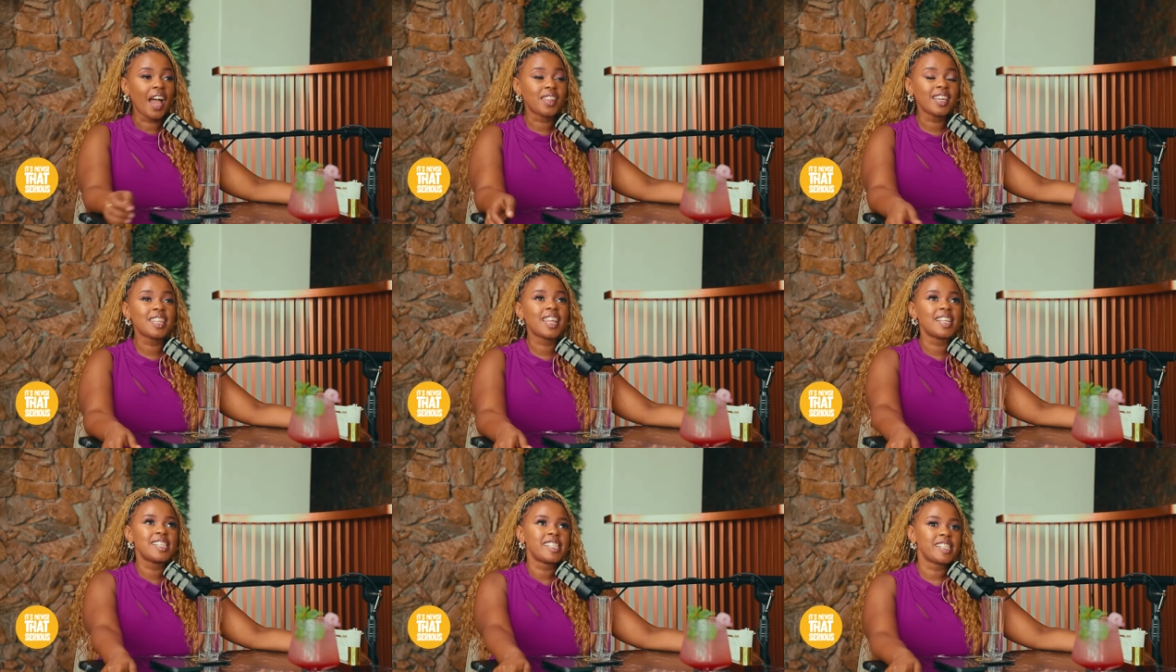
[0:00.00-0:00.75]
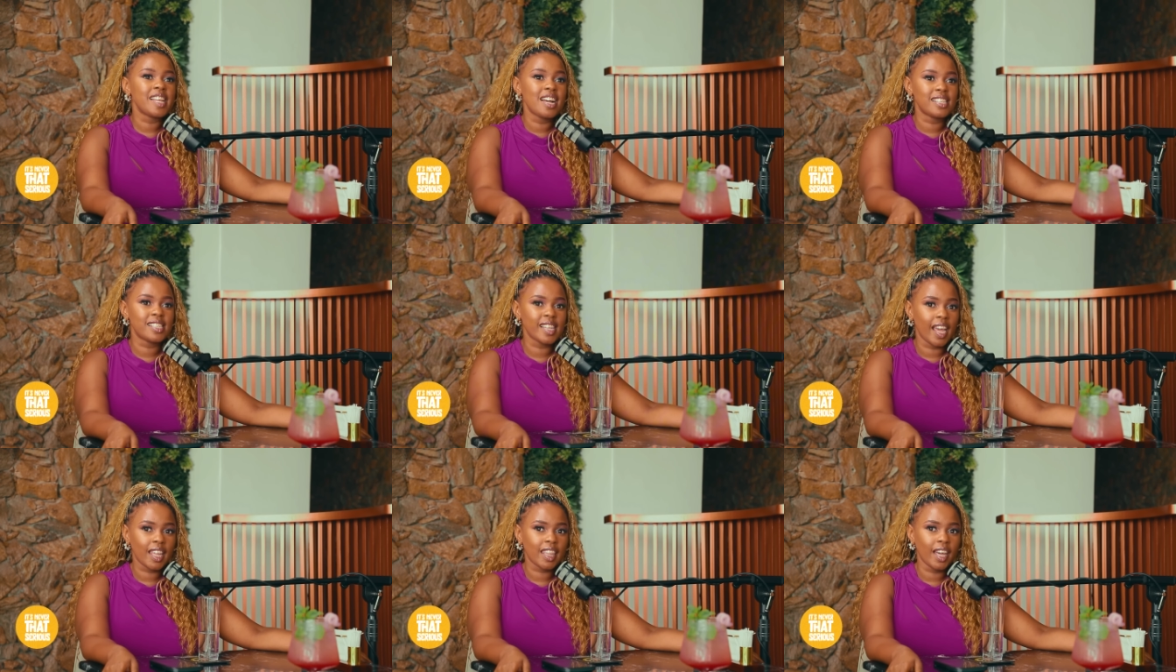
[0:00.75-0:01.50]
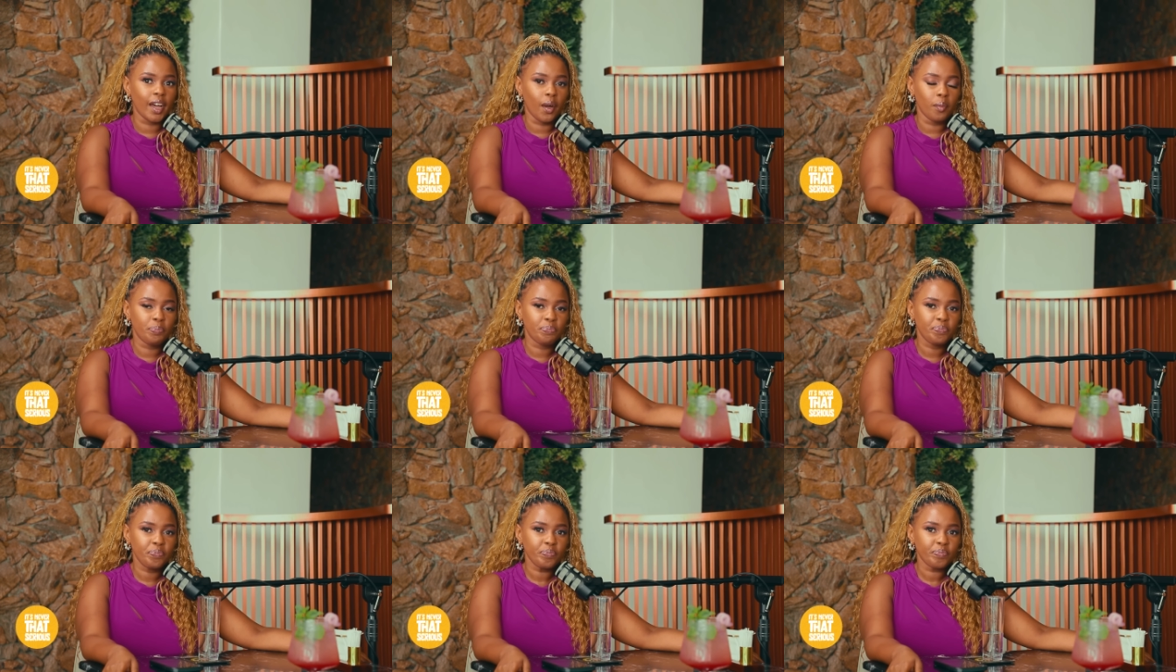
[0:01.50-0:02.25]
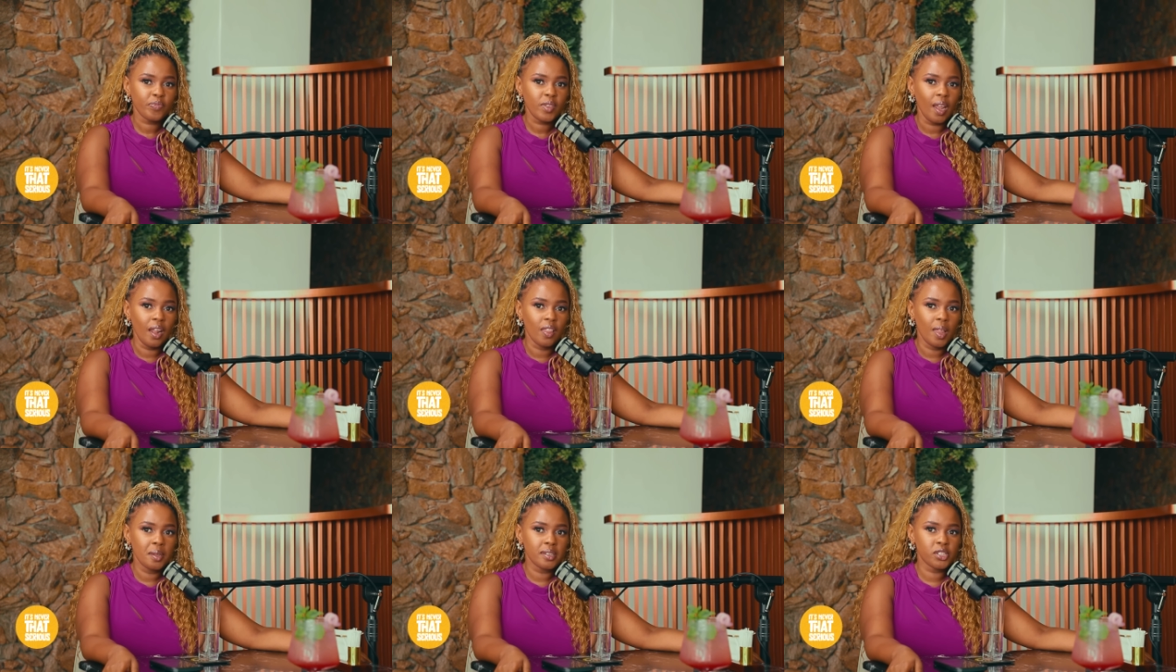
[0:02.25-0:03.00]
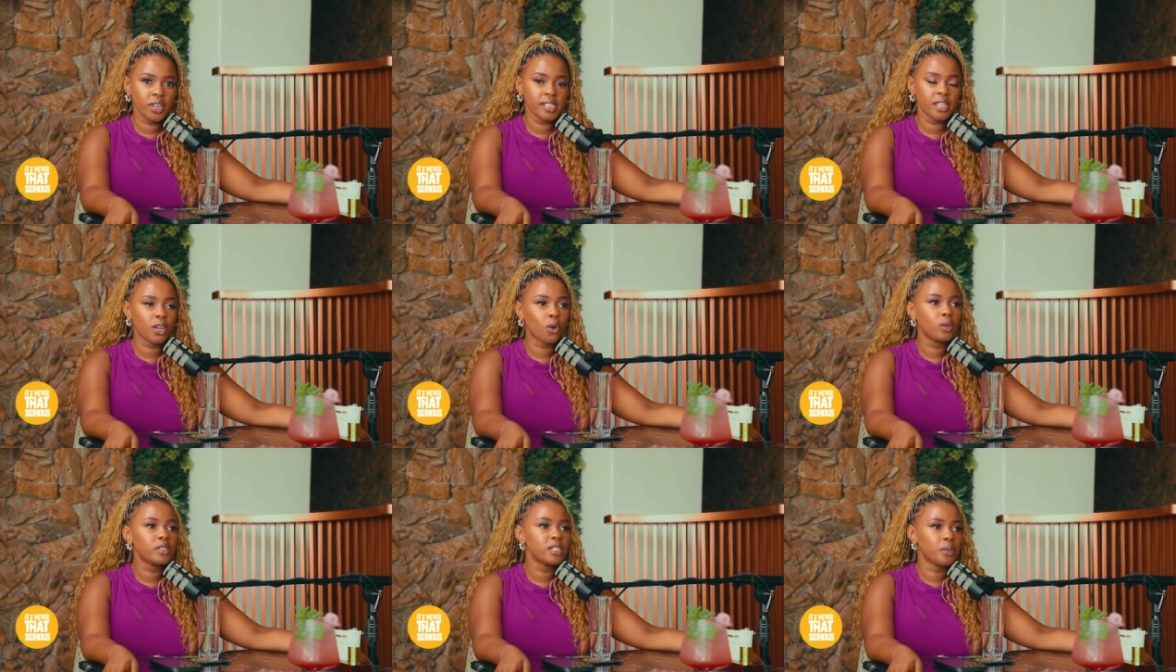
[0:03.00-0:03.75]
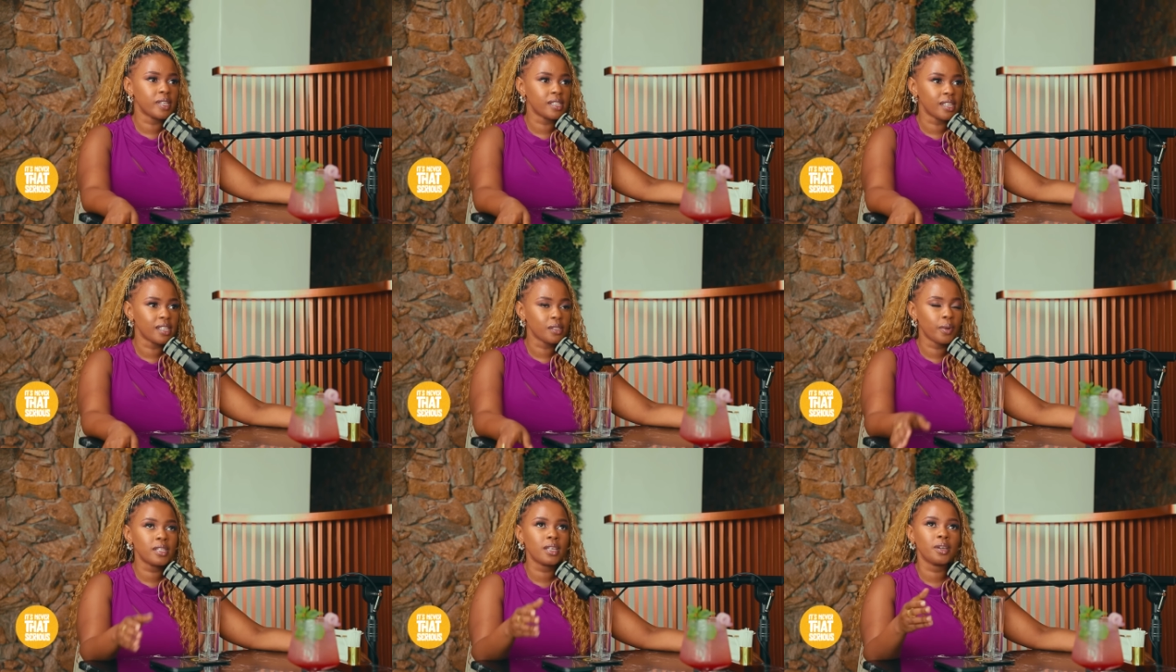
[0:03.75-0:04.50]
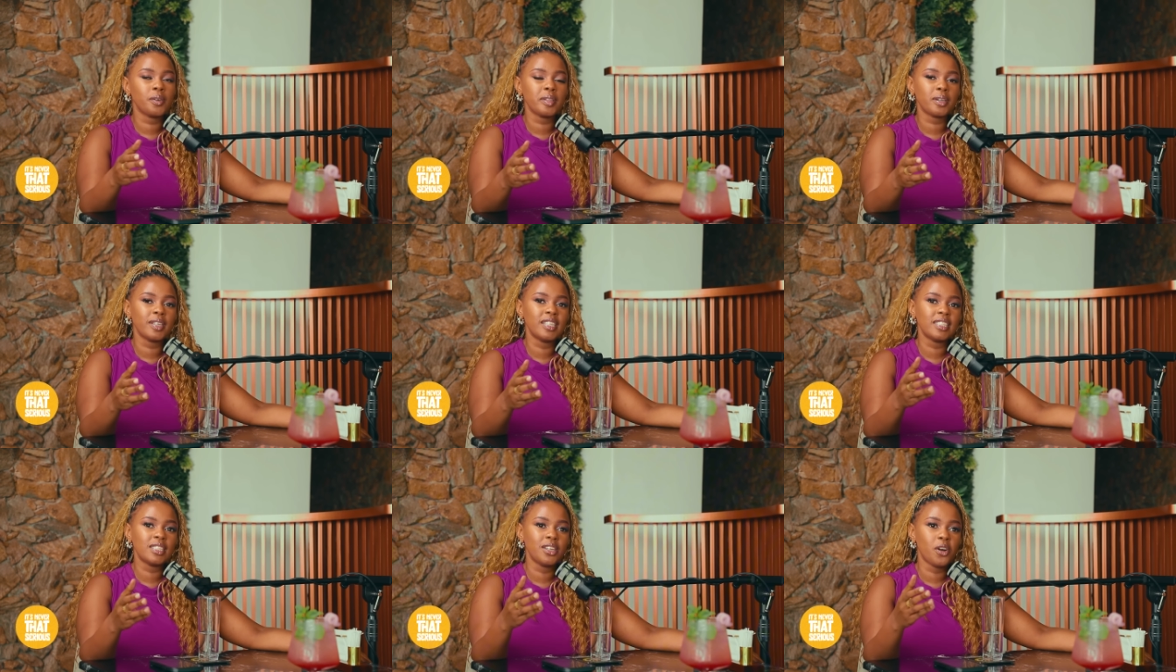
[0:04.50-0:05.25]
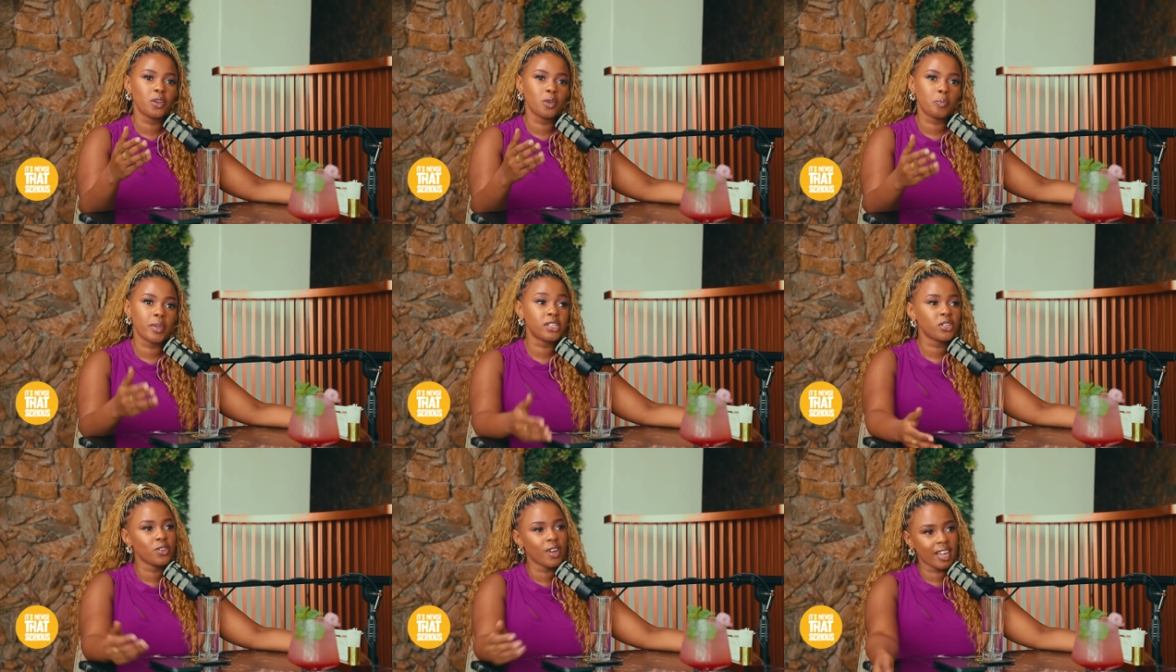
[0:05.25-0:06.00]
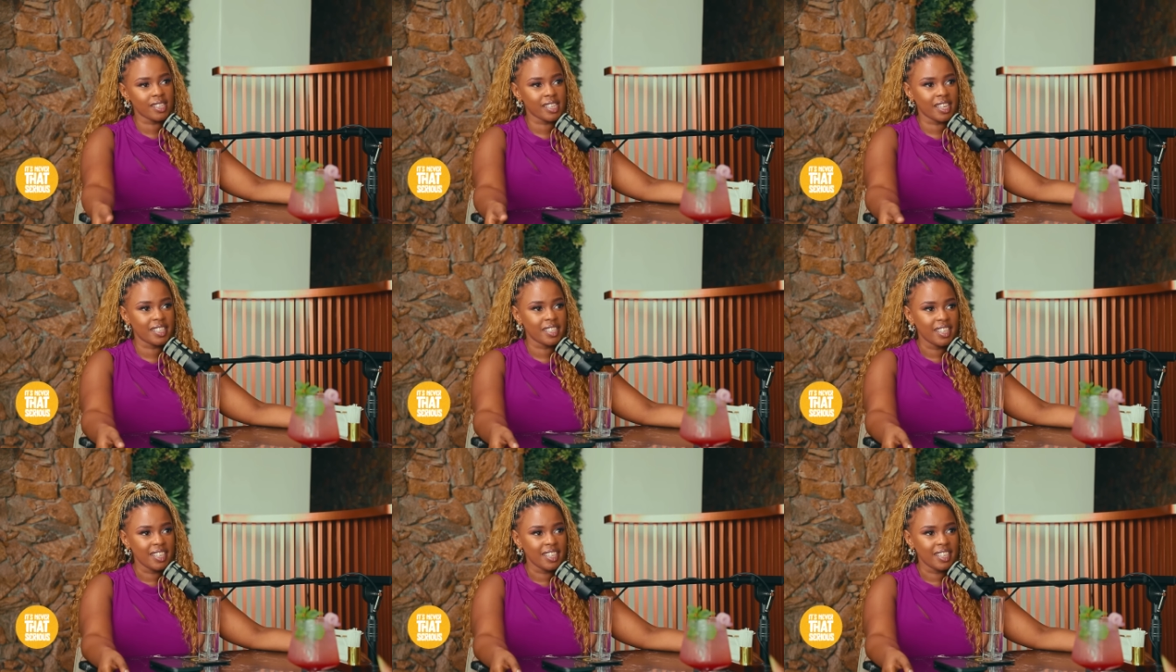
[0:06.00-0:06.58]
I think that's like the should I say the consequences? What they call it, occupational hazard.